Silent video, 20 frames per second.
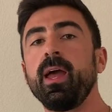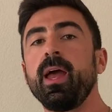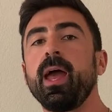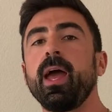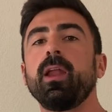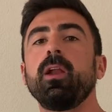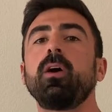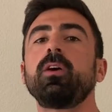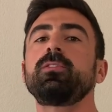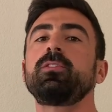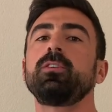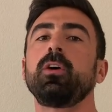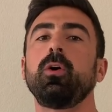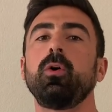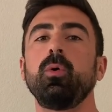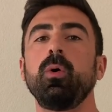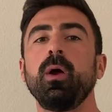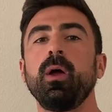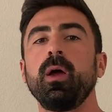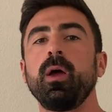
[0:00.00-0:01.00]
and
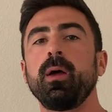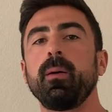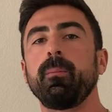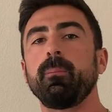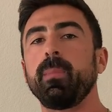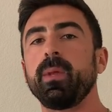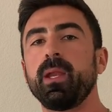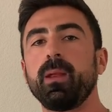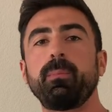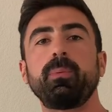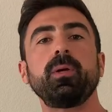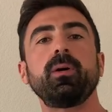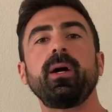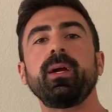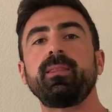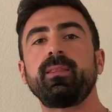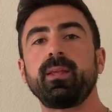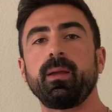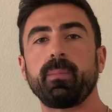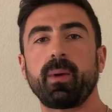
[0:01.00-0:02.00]
also
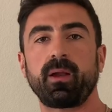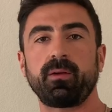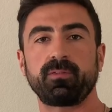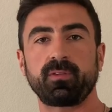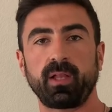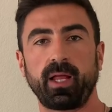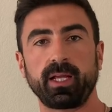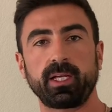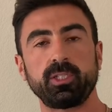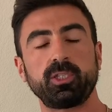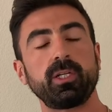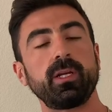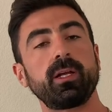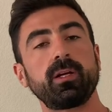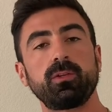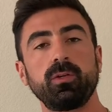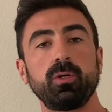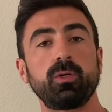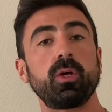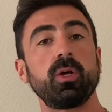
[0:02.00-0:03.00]
manipulate the amount of glycogen and
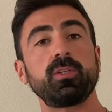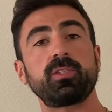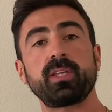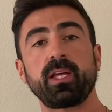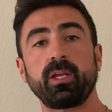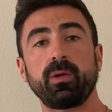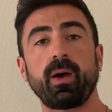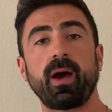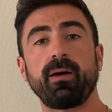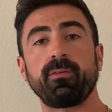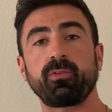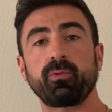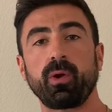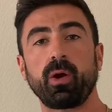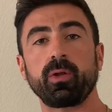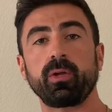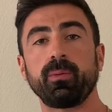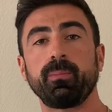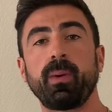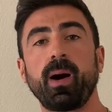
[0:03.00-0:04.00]
glucose that you have
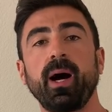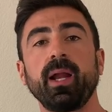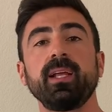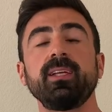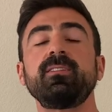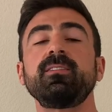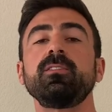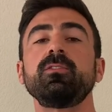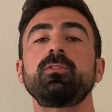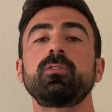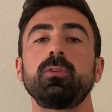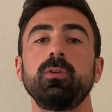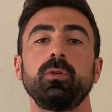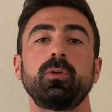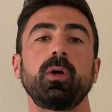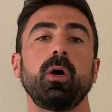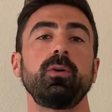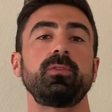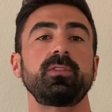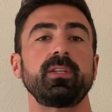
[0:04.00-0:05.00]
throughout your body, since
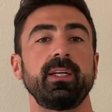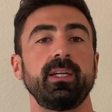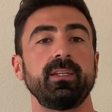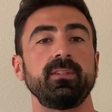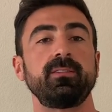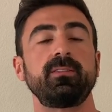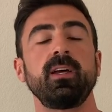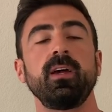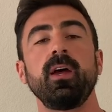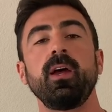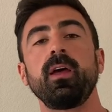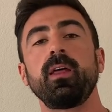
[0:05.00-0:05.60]
glucose is